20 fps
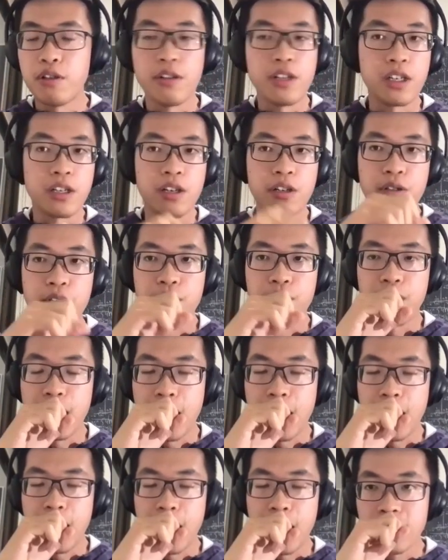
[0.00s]
Q equal to
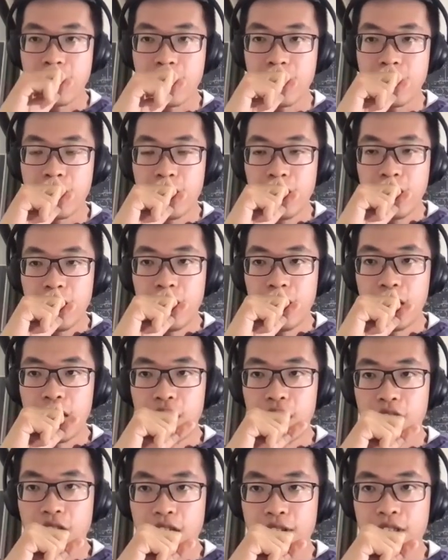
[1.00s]
8
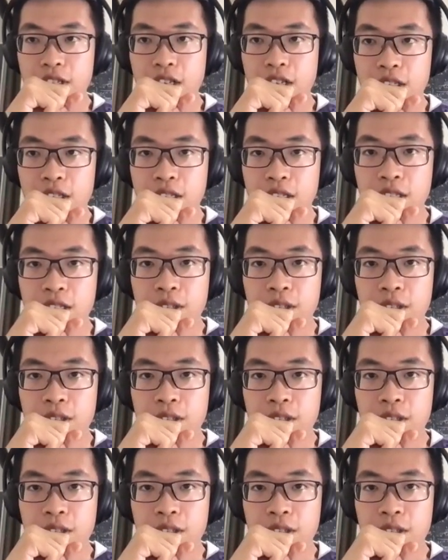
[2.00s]
ansatz.